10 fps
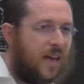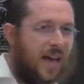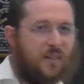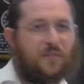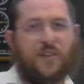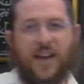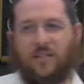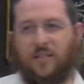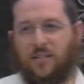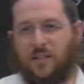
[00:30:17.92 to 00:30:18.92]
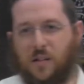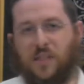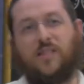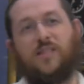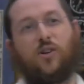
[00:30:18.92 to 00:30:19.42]
And in fact,
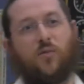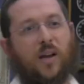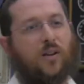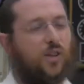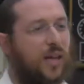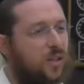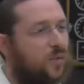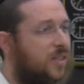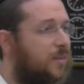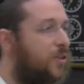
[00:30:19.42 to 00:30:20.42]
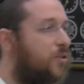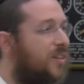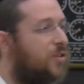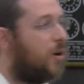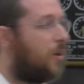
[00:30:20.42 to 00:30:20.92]
this is a greater challenge for somebody who
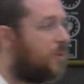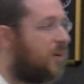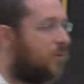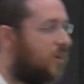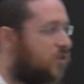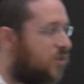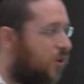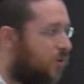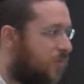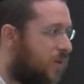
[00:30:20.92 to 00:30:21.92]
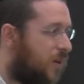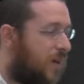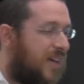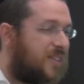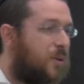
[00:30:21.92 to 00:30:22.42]
did grow up in a religious home
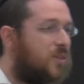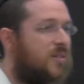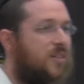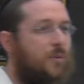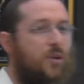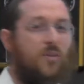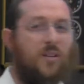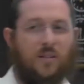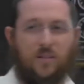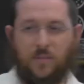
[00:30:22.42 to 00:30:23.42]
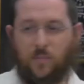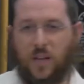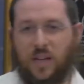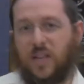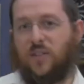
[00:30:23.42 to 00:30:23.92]
as opposed to somebody who didn't.
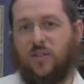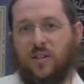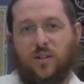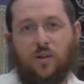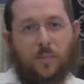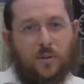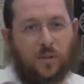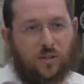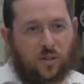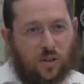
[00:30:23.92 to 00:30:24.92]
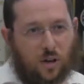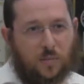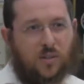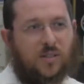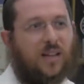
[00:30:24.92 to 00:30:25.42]
If you didn't grow up in a religious
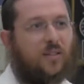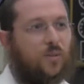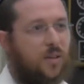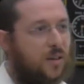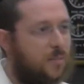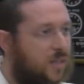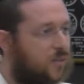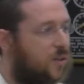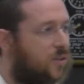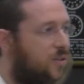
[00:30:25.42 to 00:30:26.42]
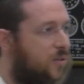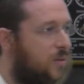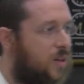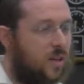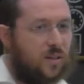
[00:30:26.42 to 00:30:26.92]
home and you start doing a mitzvah or
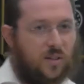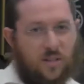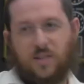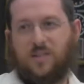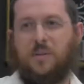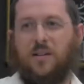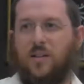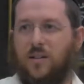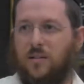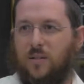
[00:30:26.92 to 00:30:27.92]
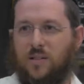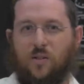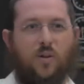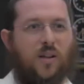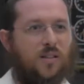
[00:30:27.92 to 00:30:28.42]
two, so then it's a big deal. It's
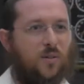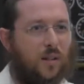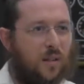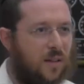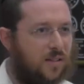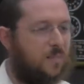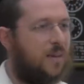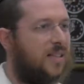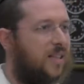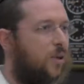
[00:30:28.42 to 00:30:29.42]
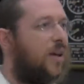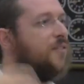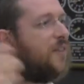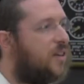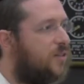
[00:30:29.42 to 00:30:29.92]
a, great, it's a great thing. It's amazing. Look how
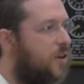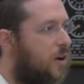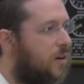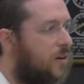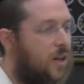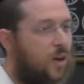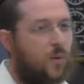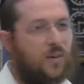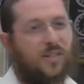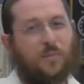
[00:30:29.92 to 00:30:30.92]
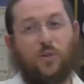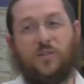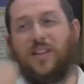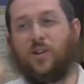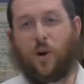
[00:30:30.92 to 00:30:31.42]
far you've gone. Whereas somebody
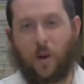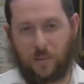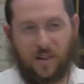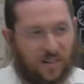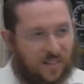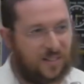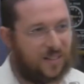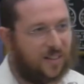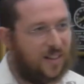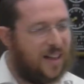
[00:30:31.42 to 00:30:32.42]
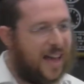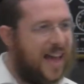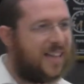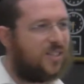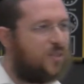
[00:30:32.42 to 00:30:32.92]
who did grow up in it
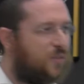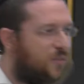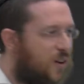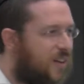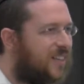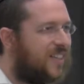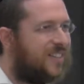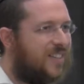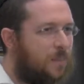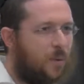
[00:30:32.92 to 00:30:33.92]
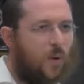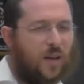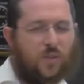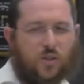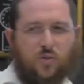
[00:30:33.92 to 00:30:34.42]
has to find a deeper
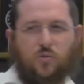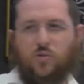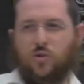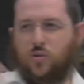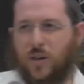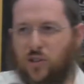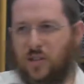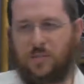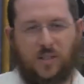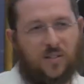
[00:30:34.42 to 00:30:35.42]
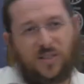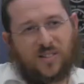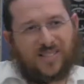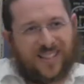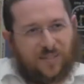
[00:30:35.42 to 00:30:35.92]
way of stretching themselves
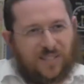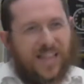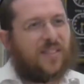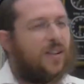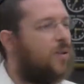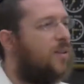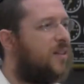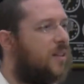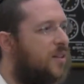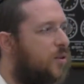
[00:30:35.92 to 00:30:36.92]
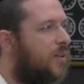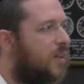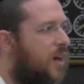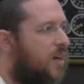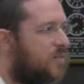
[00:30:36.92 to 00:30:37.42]
because they've done that all, all
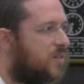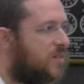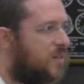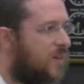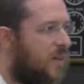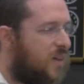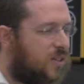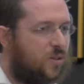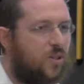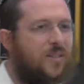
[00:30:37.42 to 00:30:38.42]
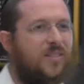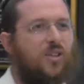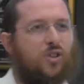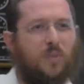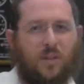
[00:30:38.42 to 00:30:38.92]
their lives. So it's not
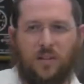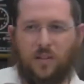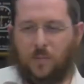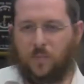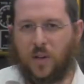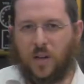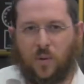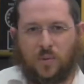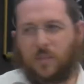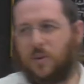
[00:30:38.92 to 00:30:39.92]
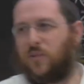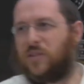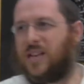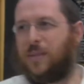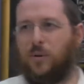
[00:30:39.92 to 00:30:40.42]
such a big deal. Somebody, for
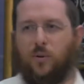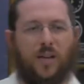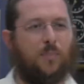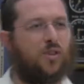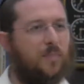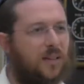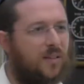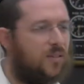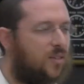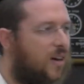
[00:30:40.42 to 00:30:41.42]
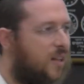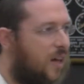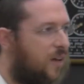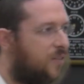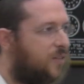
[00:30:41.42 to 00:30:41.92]
example, who kept Shabbat their entire
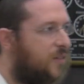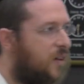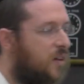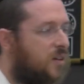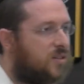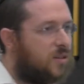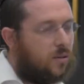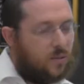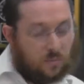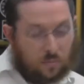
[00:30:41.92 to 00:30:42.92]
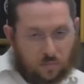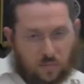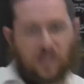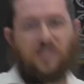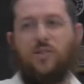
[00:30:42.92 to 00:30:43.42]
life, so
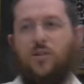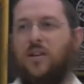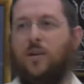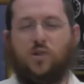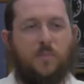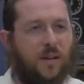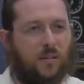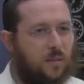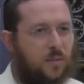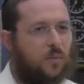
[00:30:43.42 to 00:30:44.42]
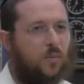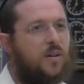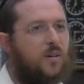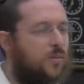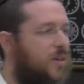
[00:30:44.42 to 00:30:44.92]
they continue to keep Shabbat. I mean,
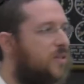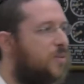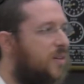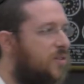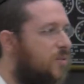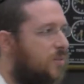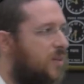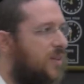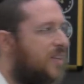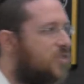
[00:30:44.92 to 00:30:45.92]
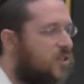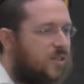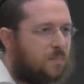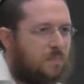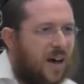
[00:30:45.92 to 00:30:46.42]
what, el- what else would they do? That, that's
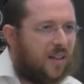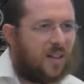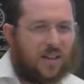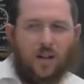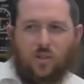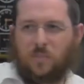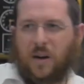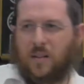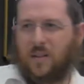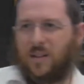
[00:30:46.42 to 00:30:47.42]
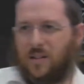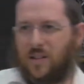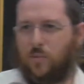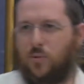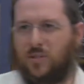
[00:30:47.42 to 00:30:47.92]
just part of their culture, part of their,
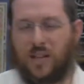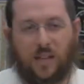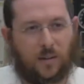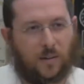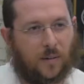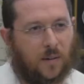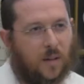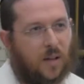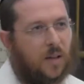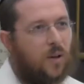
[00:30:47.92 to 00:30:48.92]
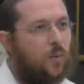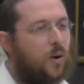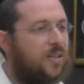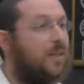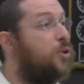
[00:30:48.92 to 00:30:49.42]
their routine.
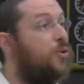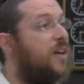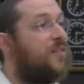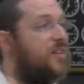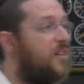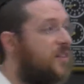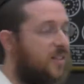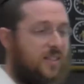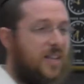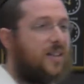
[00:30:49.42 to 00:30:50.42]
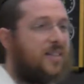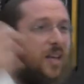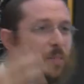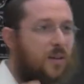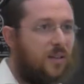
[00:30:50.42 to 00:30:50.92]
Whereas somebody who never did it and starts
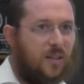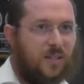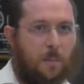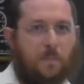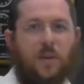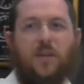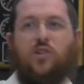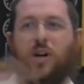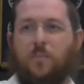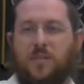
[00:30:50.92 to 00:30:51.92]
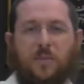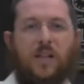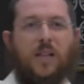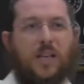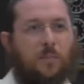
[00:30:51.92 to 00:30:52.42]
keeping it, it's a big jump, it's a
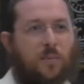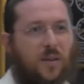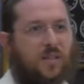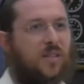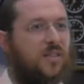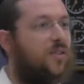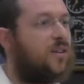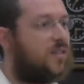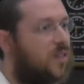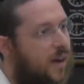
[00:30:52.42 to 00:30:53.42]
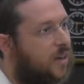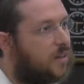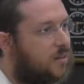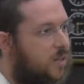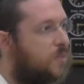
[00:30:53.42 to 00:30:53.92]
big leap, it's, it's a very
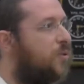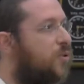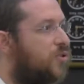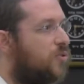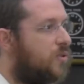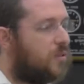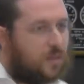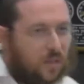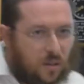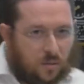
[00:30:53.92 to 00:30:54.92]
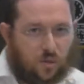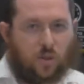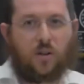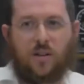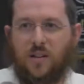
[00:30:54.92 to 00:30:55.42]
exciting spiritual
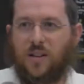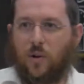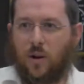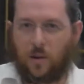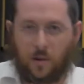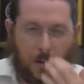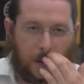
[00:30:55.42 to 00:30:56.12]
journey that they're on.